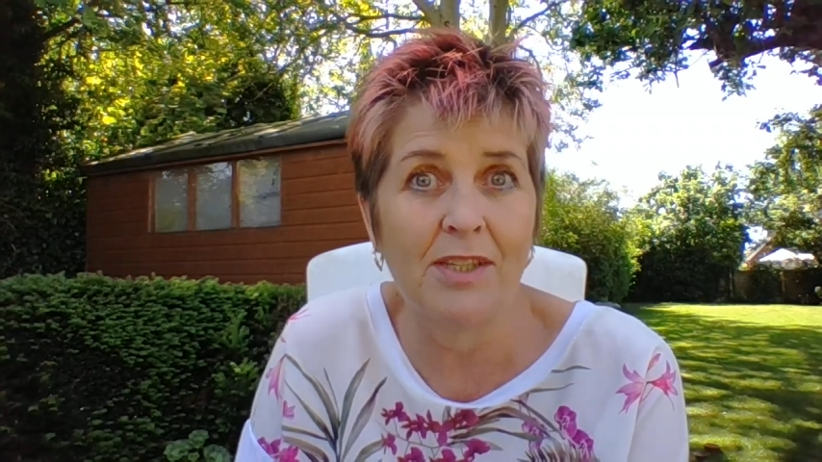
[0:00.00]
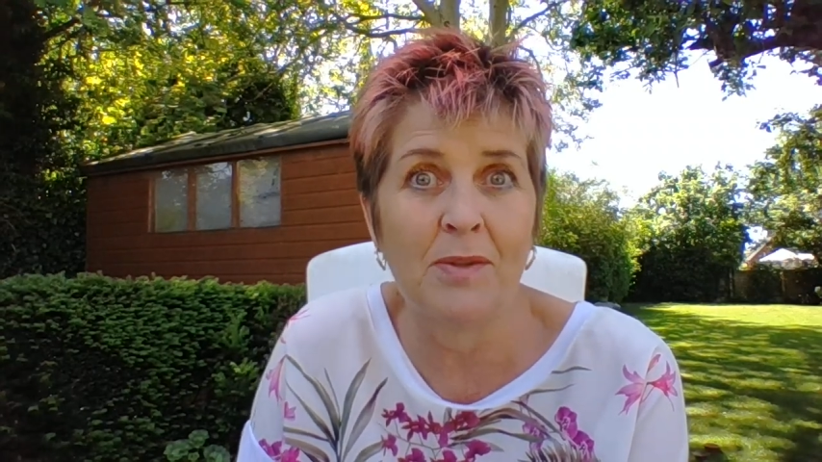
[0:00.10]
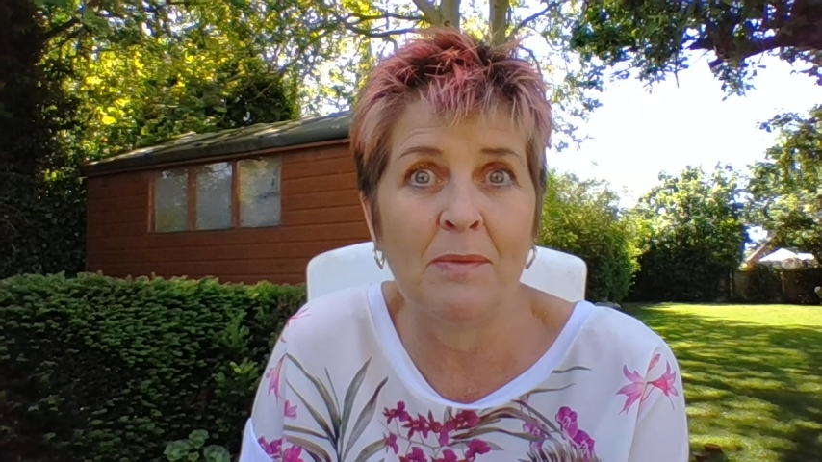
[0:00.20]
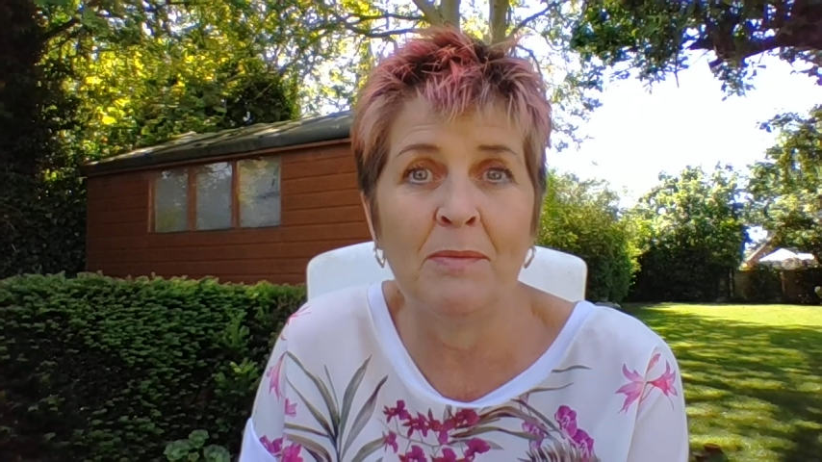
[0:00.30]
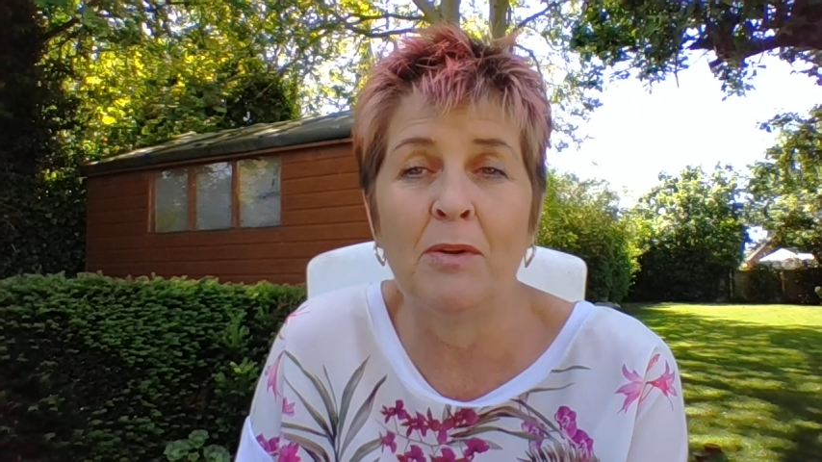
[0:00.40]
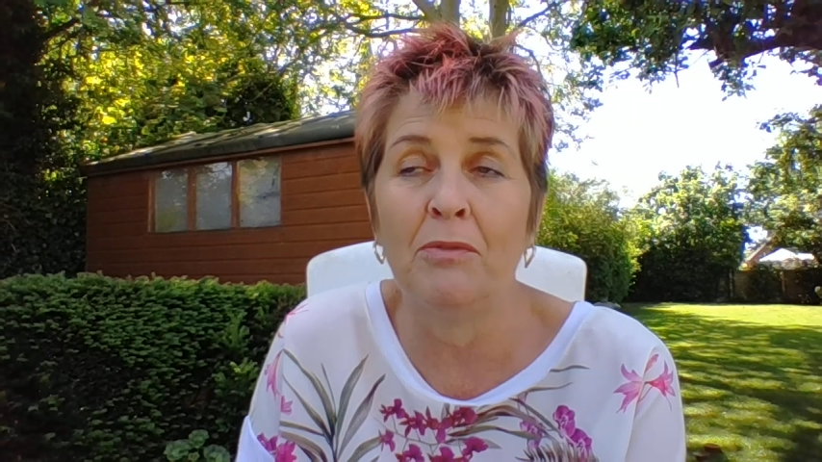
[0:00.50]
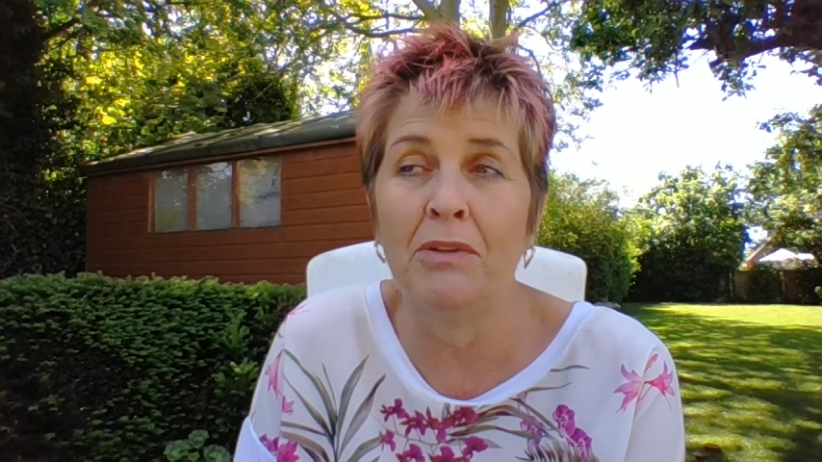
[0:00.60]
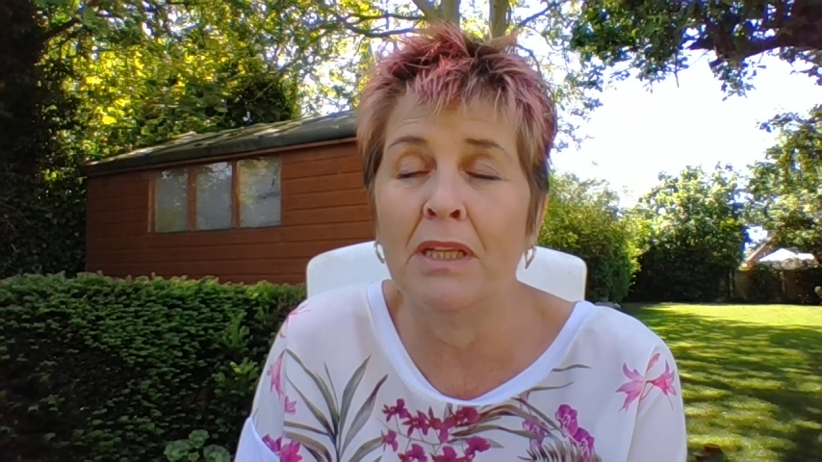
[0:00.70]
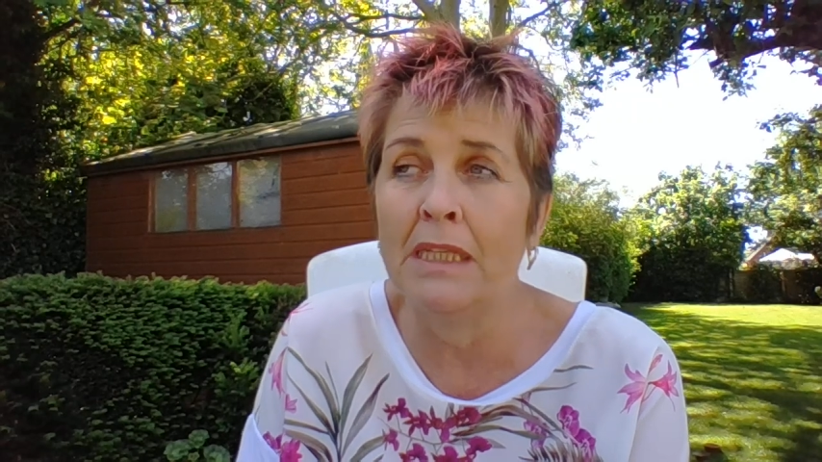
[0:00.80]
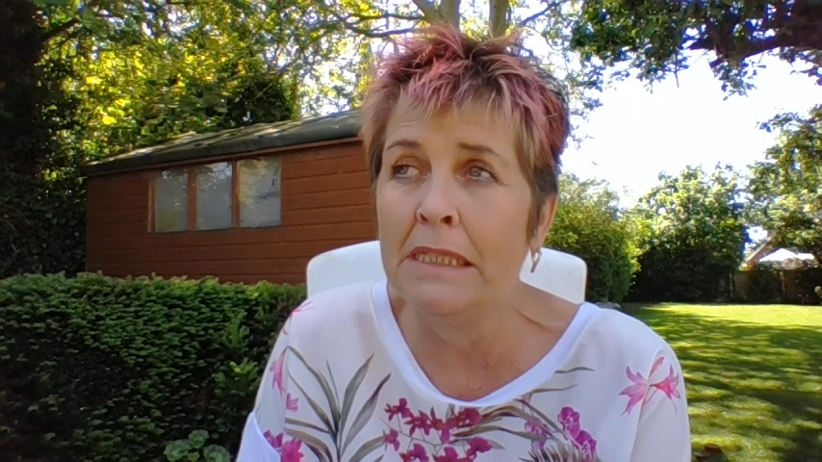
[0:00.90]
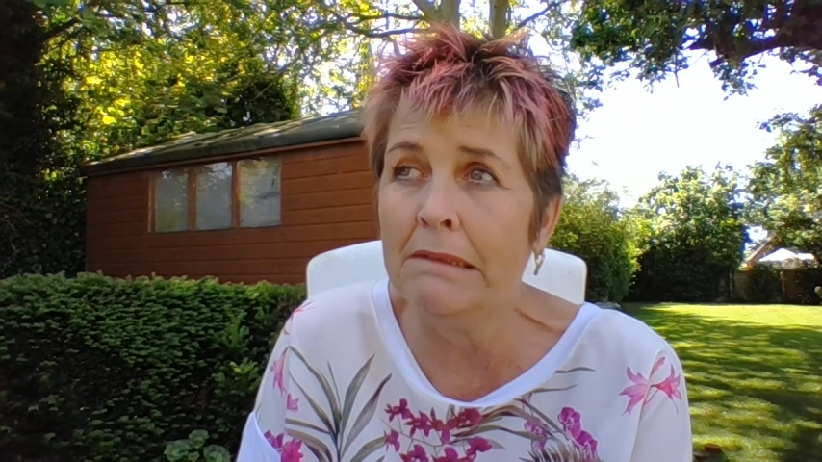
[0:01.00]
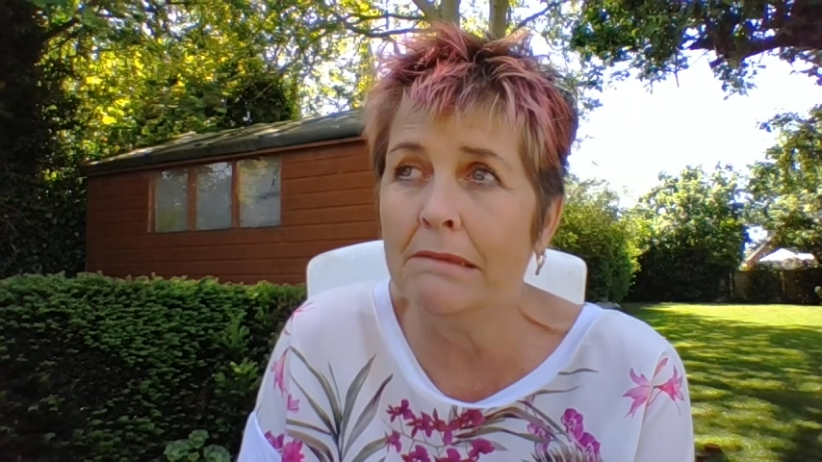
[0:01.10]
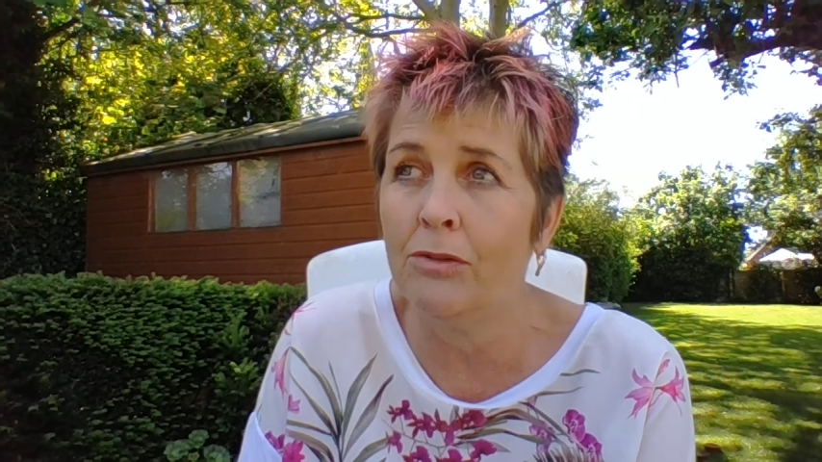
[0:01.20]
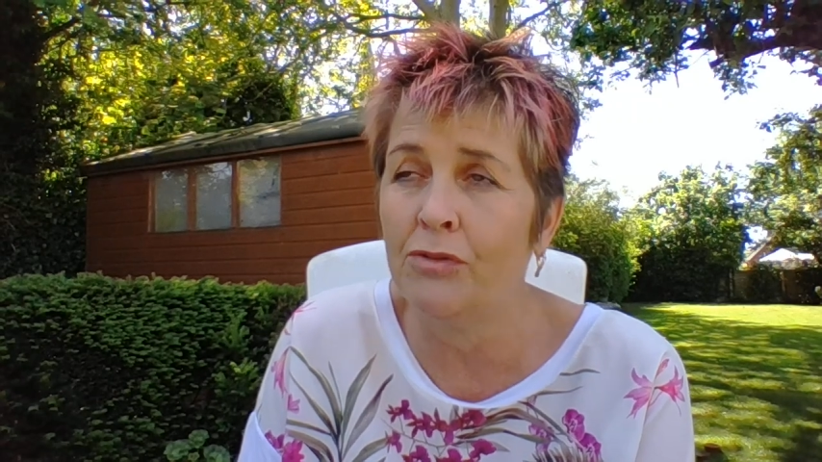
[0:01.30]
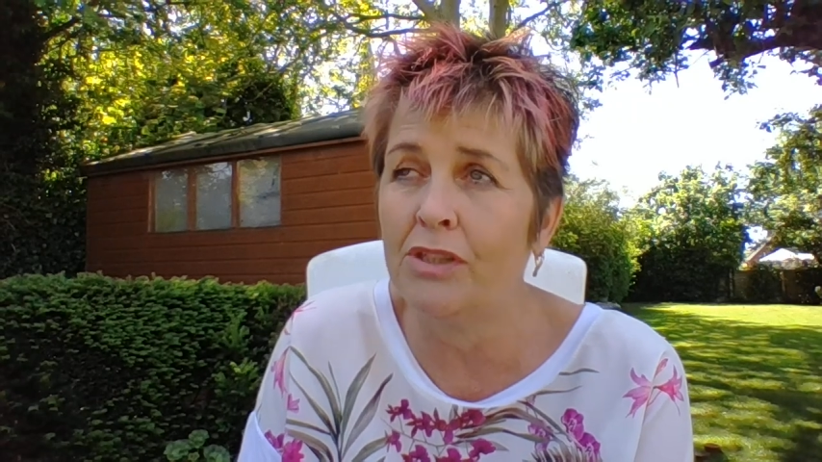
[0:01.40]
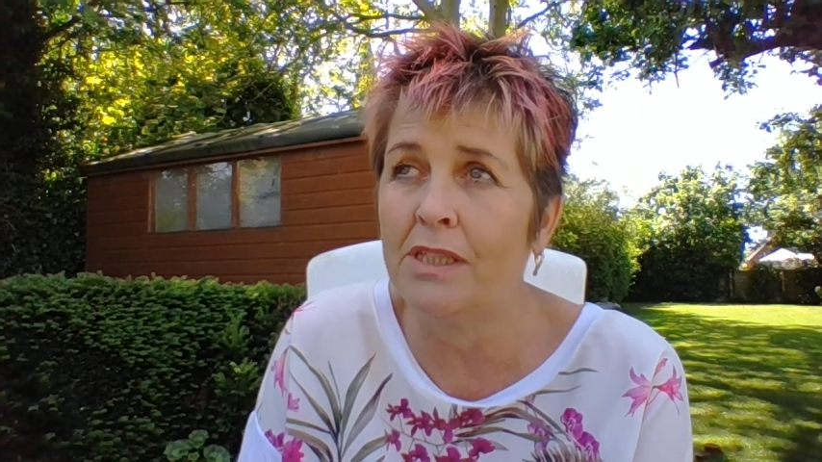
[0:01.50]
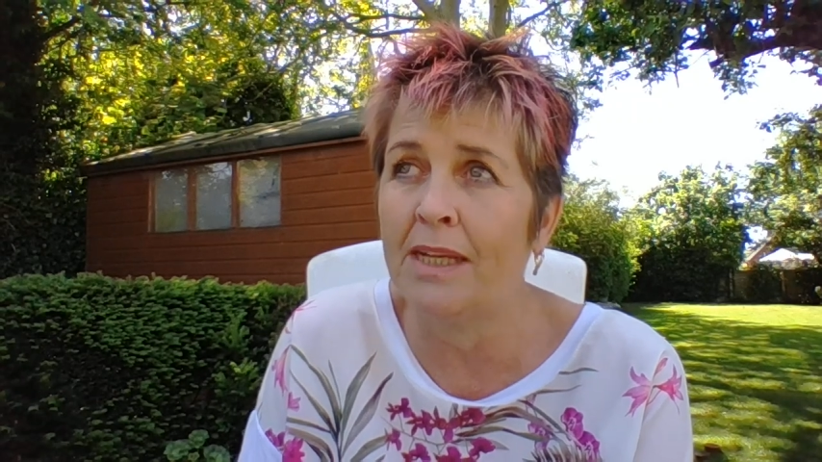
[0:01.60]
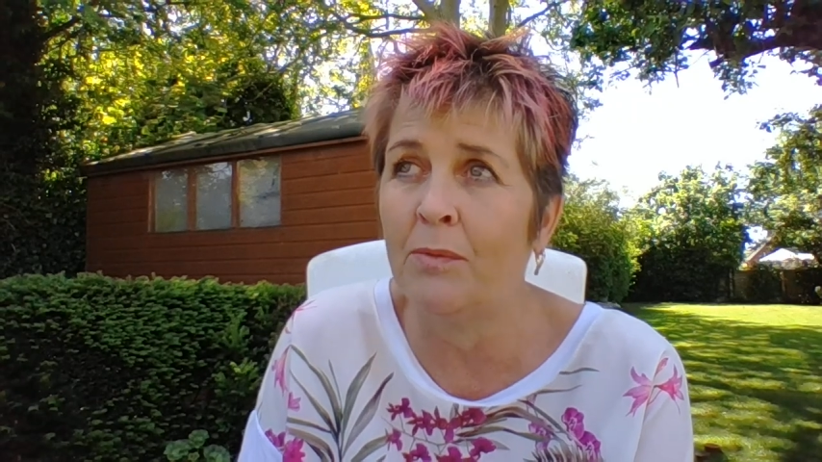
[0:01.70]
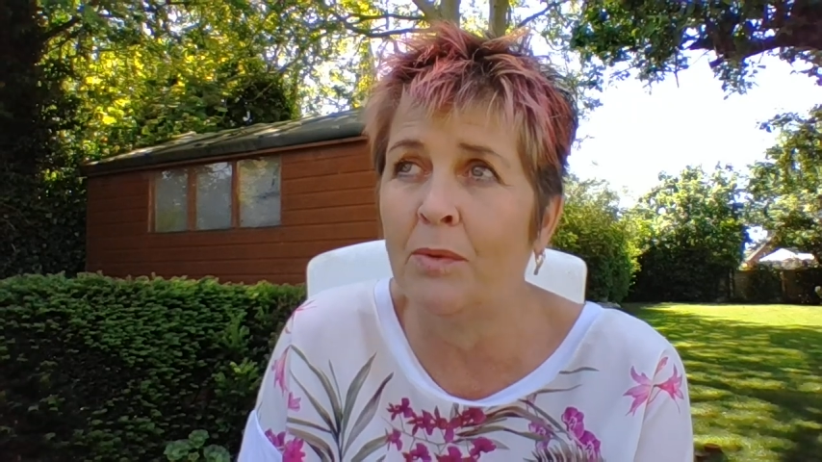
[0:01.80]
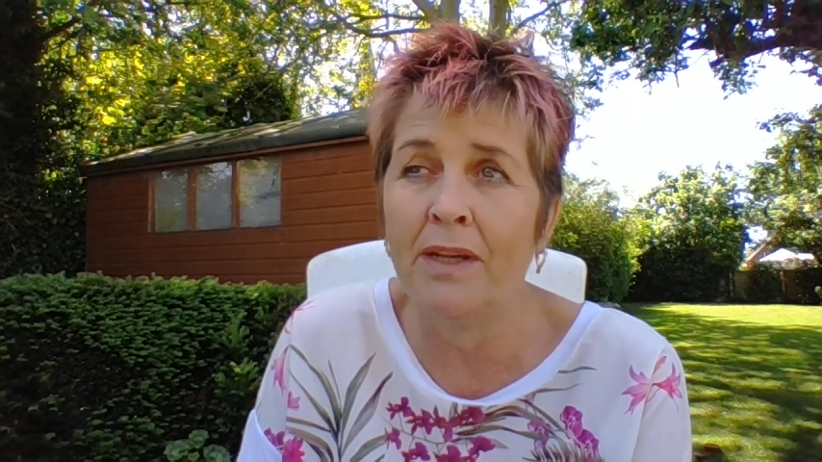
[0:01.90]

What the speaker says: so I'm not really understand